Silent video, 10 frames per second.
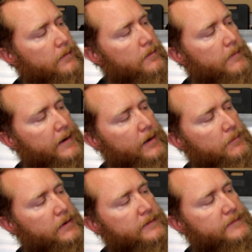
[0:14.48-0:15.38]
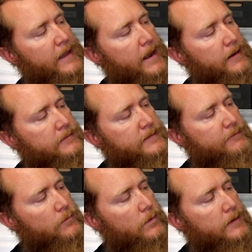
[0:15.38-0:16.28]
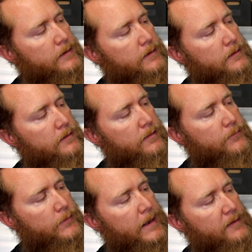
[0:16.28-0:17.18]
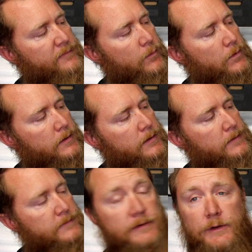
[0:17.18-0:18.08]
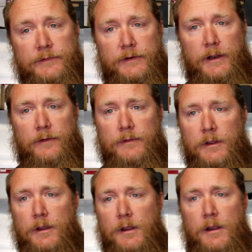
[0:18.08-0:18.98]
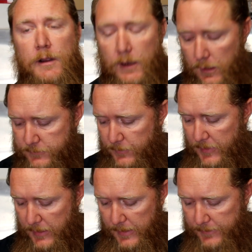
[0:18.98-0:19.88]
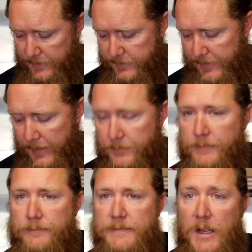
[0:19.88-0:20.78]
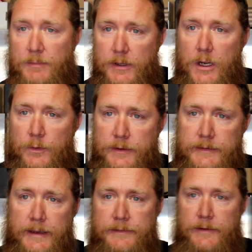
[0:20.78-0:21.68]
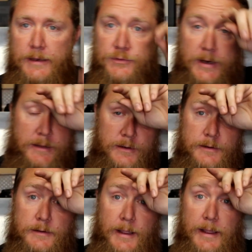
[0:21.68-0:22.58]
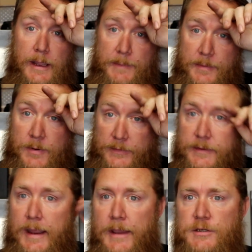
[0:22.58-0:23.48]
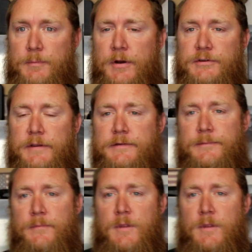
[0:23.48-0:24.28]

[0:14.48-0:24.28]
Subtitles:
The model number is K7138400. I'll also be listing that down below with a link to eTrailer and the part that I actually purchased.